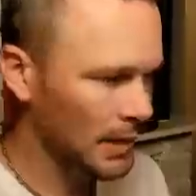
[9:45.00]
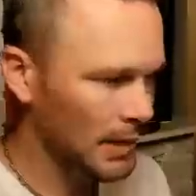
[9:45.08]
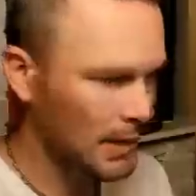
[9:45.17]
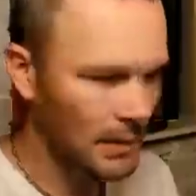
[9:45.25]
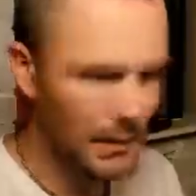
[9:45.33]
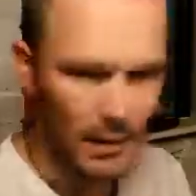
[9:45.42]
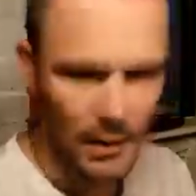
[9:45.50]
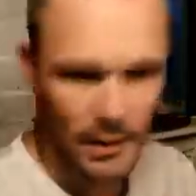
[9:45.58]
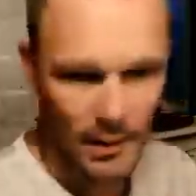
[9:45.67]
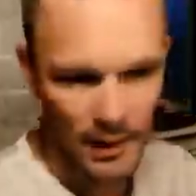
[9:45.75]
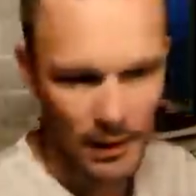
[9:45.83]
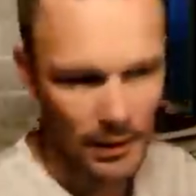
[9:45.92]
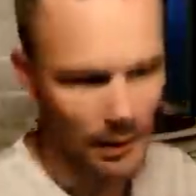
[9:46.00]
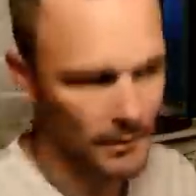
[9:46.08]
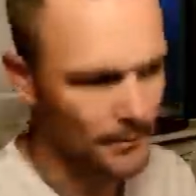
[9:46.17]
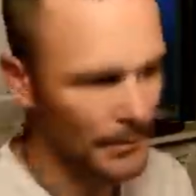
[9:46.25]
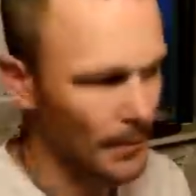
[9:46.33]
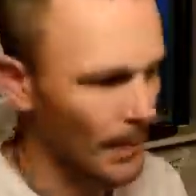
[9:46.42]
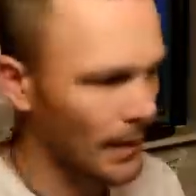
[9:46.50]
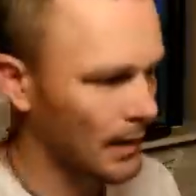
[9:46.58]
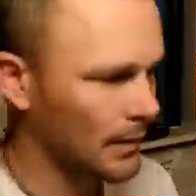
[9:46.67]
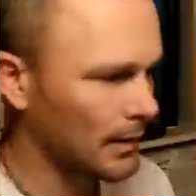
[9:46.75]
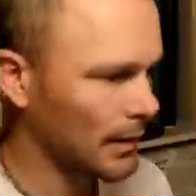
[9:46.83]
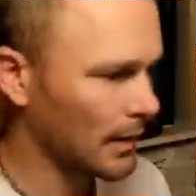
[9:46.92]
needs to be looking like.
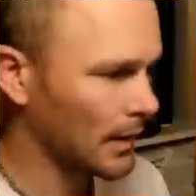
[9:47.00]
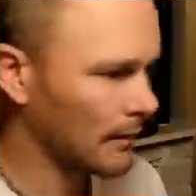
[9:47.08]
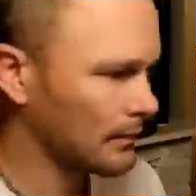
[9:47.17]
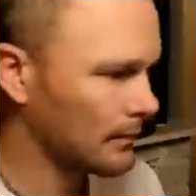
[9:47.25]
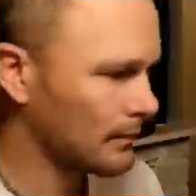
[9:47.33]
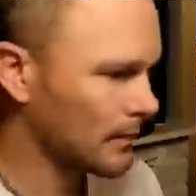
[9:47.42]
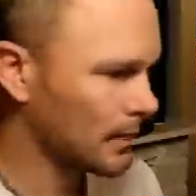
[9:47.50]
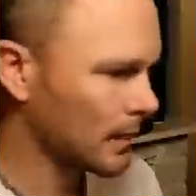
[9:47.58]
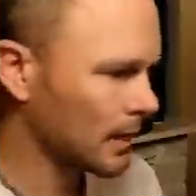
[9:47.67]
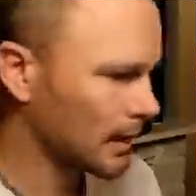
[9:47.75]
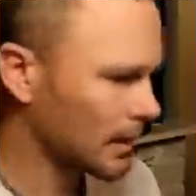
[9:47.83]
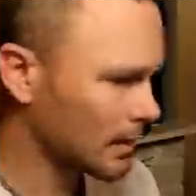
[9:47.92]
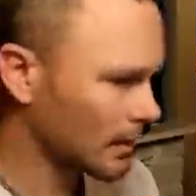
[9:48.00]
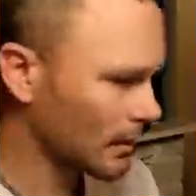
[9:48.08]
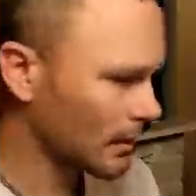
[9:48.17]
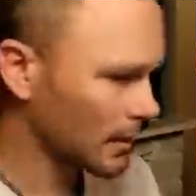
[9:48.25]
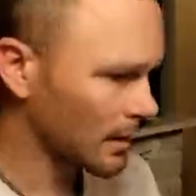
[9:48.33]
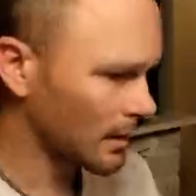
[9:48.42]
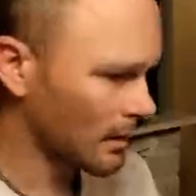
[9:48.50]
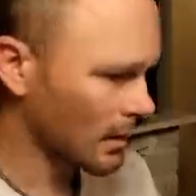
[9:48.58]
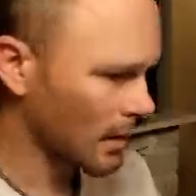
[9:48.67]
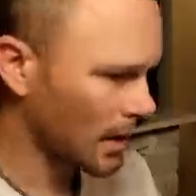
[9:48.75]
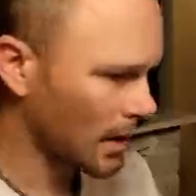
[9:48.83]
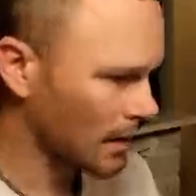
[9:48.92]
And then this one was a
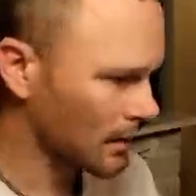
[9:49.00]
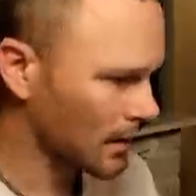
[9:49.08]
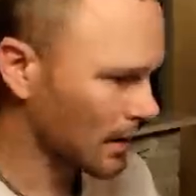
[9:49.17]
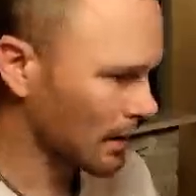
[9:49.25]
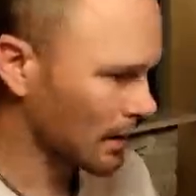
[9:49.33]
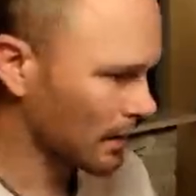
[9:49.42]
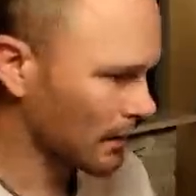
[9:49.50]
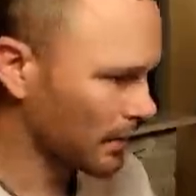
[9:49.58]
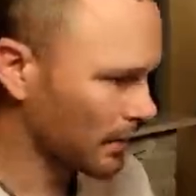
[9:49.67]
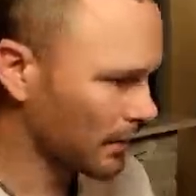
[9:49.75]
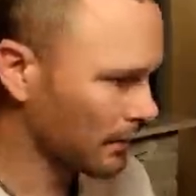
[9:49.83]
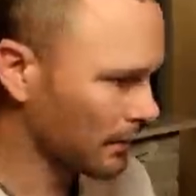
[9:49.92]
garage. We got auto build